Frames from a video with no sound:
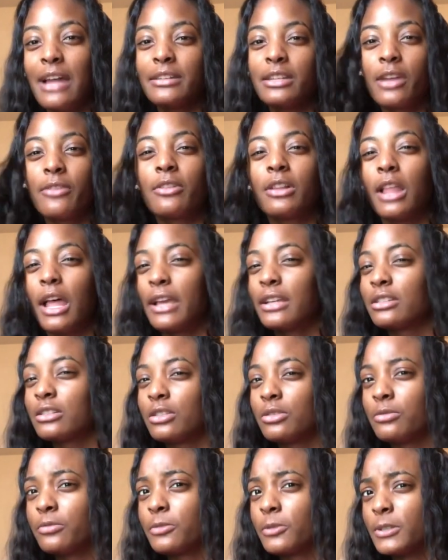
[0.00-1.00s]
never liked
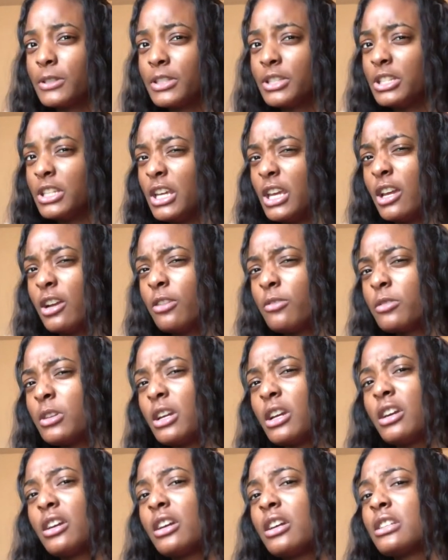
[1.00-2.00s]
the friends she had over
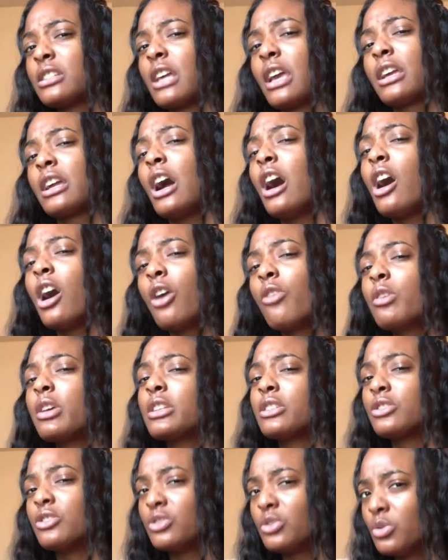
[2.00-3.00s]
there, because like I
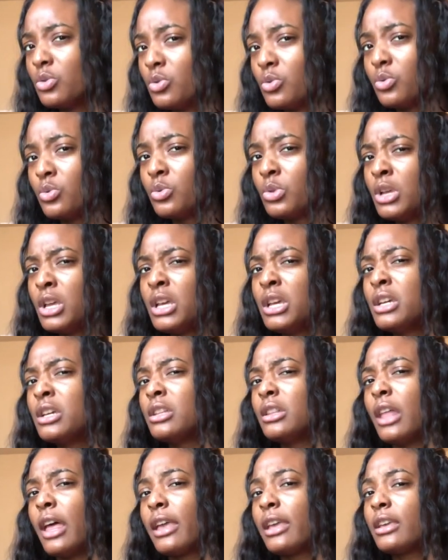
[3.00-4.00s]
always knew
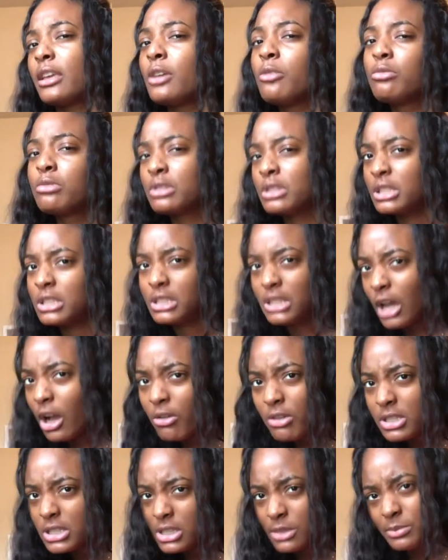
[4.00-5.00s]
like it was just
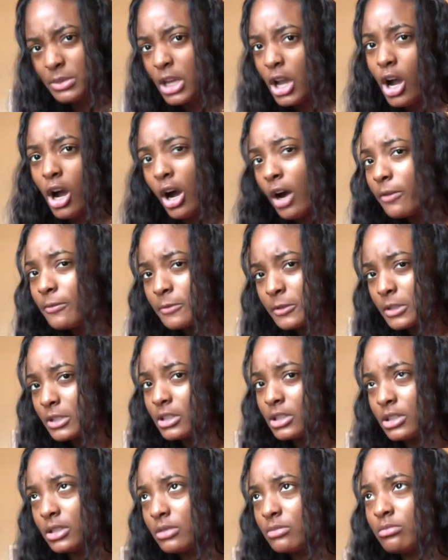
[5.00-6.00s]
always something off
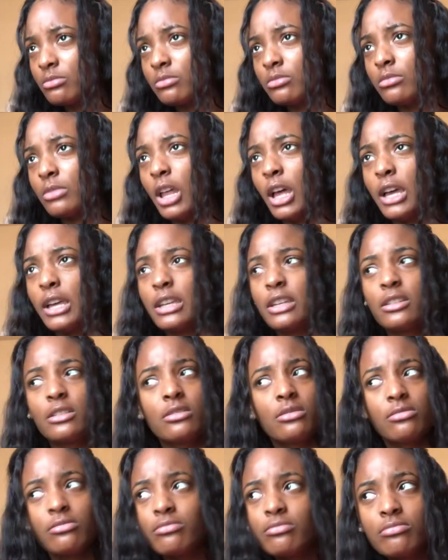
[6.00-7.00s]
with them. Like
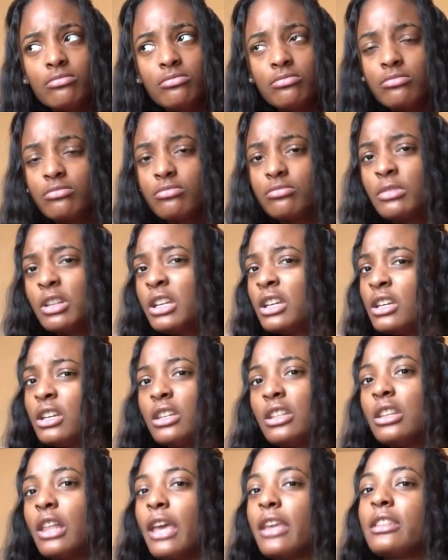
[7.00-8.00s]

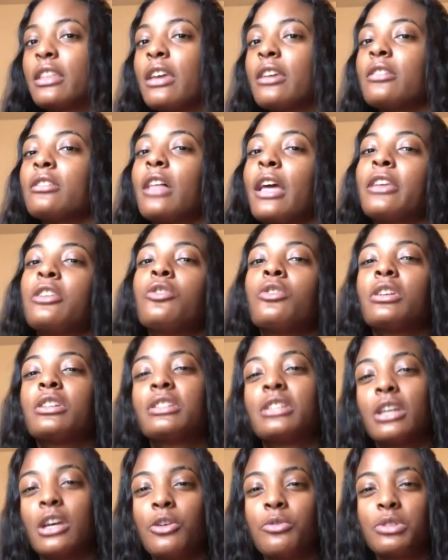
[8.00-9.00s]
they like you
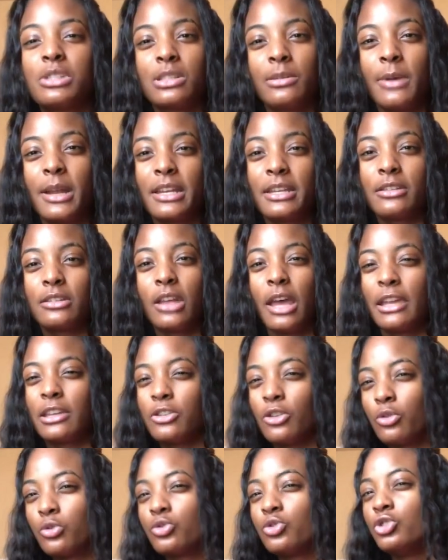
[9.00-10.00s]
can tell when somebody
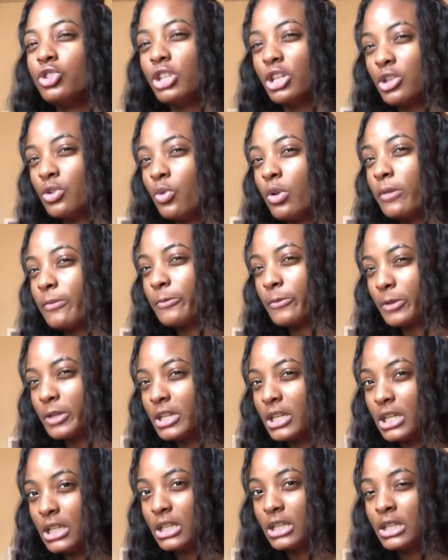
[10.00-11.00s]
like your genuine
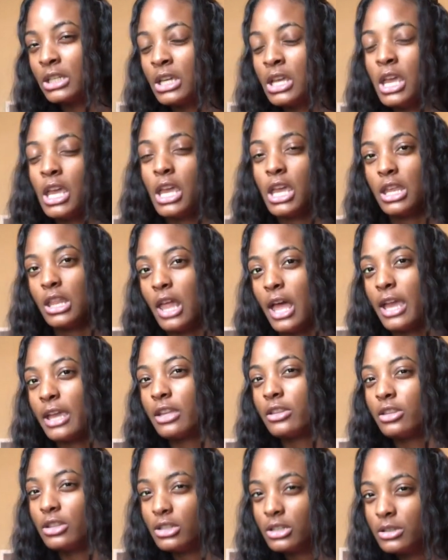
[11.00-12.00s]
friend, and
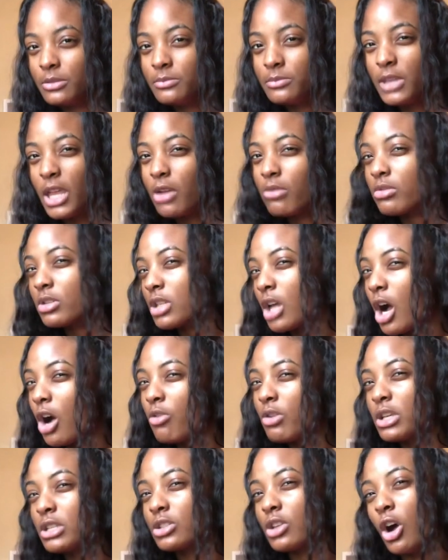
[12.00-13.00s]
like they was
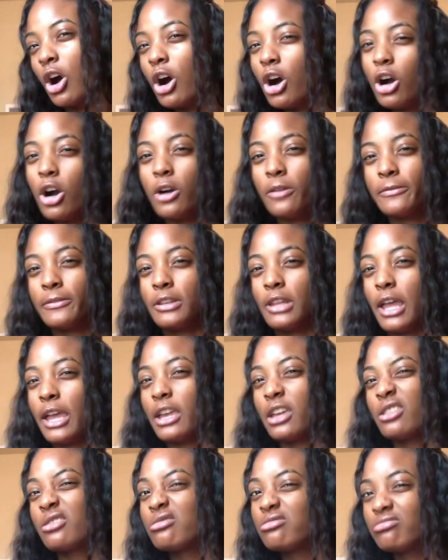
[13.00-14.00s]
always off and
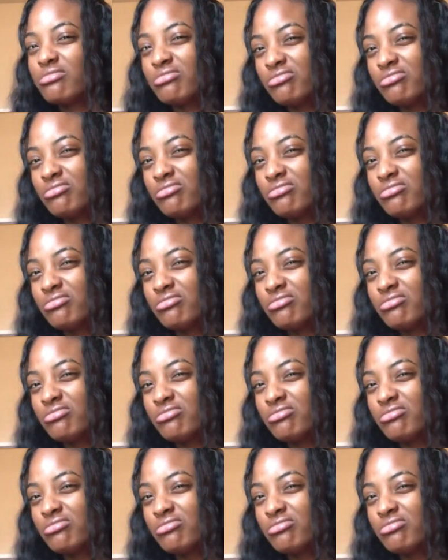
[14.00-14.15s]
like